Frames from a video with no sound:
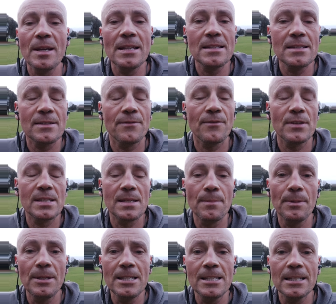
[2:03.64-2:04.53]
means, for
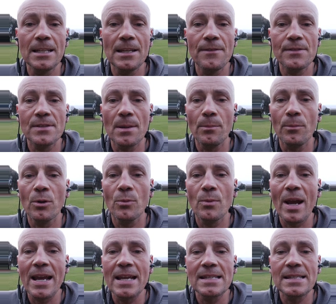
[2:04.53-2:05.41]
simplicity, if
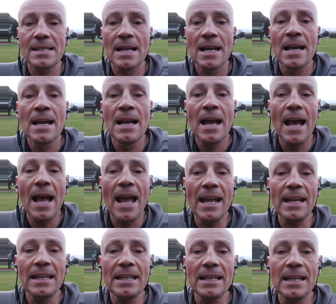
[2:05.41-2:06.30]
someone weighs
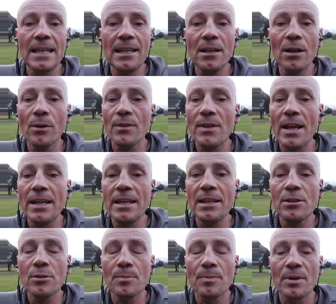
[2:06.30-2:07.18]
80 kilo, they
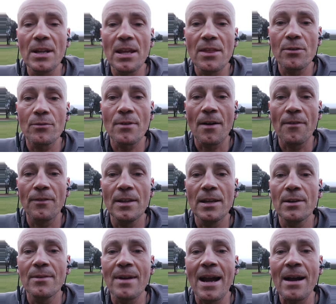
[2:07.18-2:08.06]
need to breathe
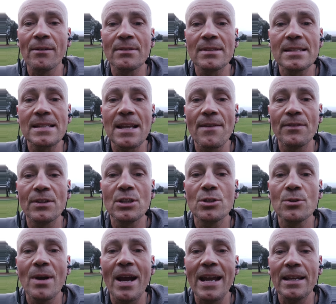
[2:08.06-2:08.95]
roughly around
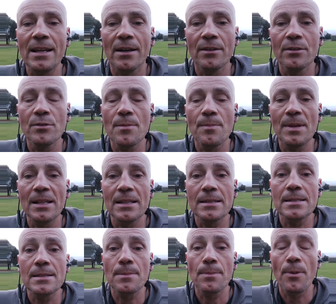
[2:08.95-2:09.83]
7 to 800
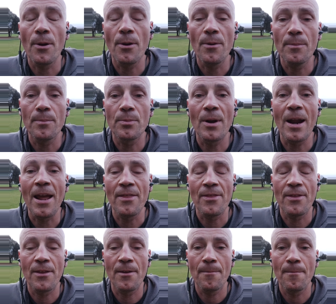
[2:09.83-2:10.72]
mils per
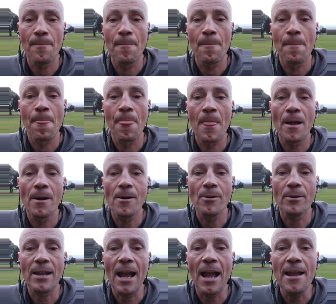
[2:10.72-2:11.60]
breath,
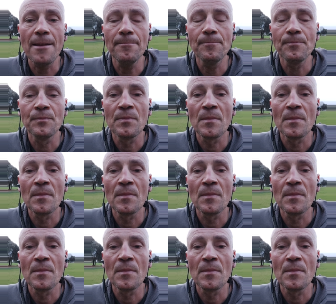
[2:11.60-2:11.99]
okay?